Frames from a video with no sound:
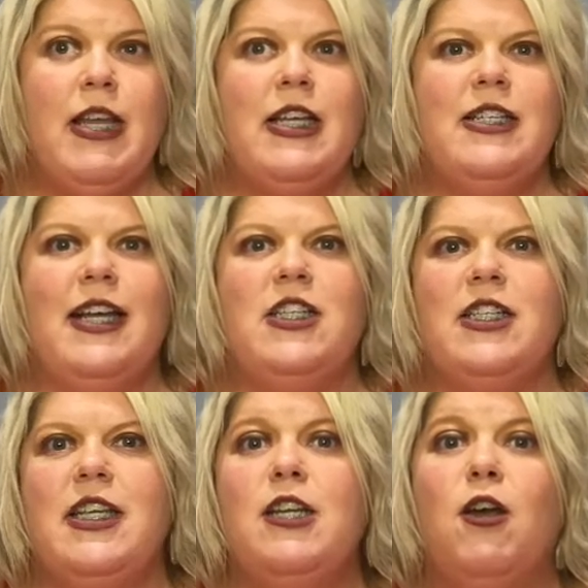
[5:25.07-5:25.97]
such
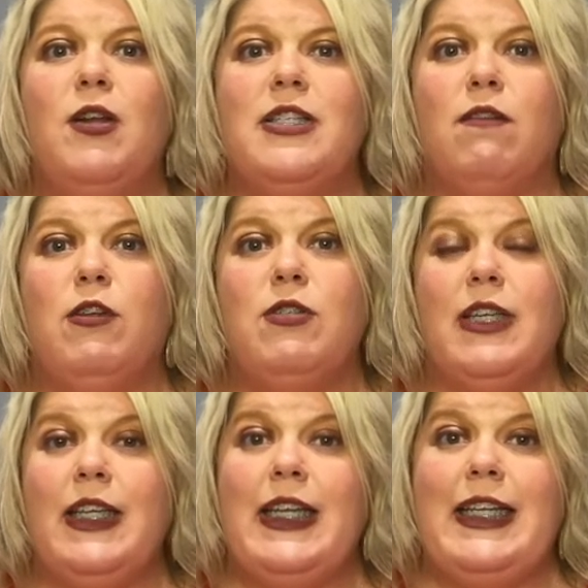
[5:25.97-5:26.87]
as a notice of
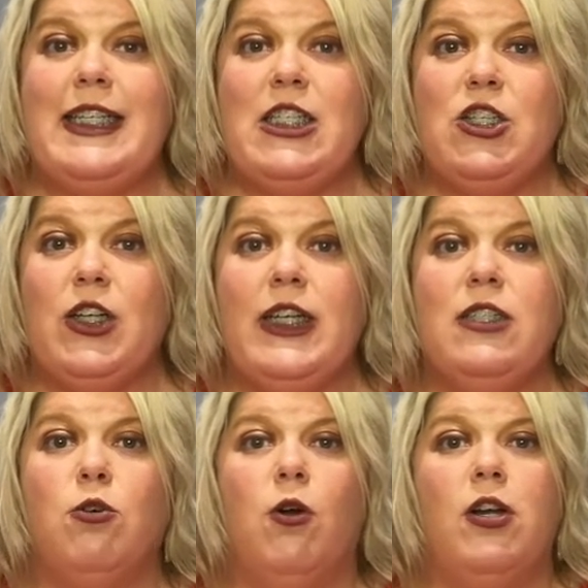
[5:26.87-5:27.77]
utility
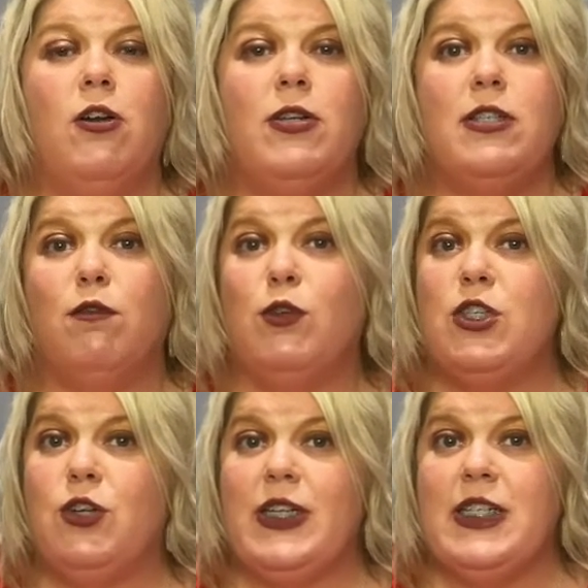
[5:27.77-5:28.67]
district or a notice of
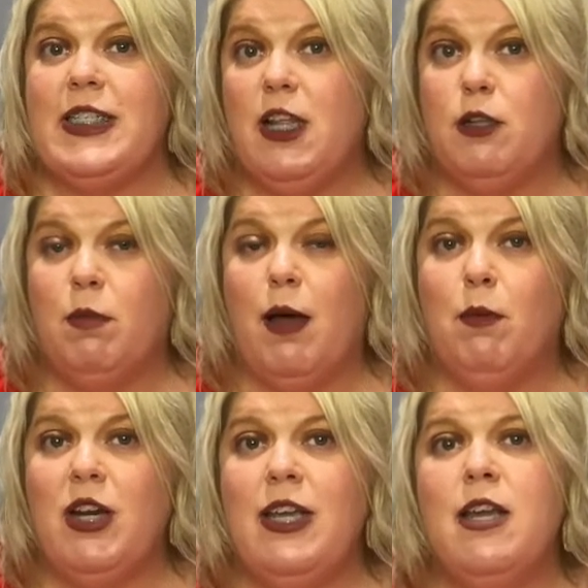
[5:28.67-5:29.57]
restrictions on the
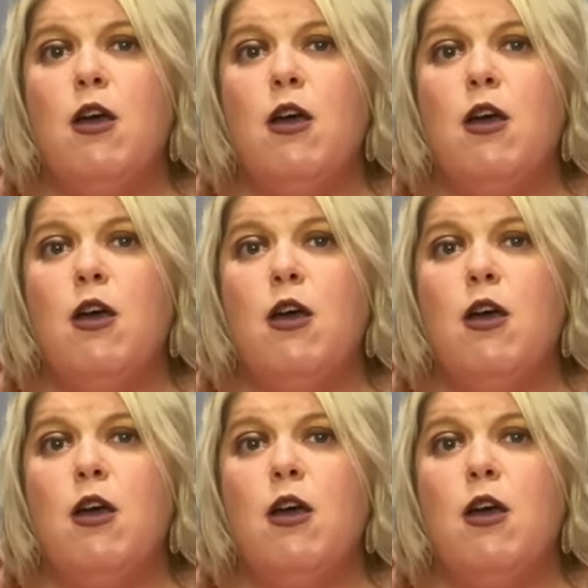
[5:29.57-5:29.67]
property,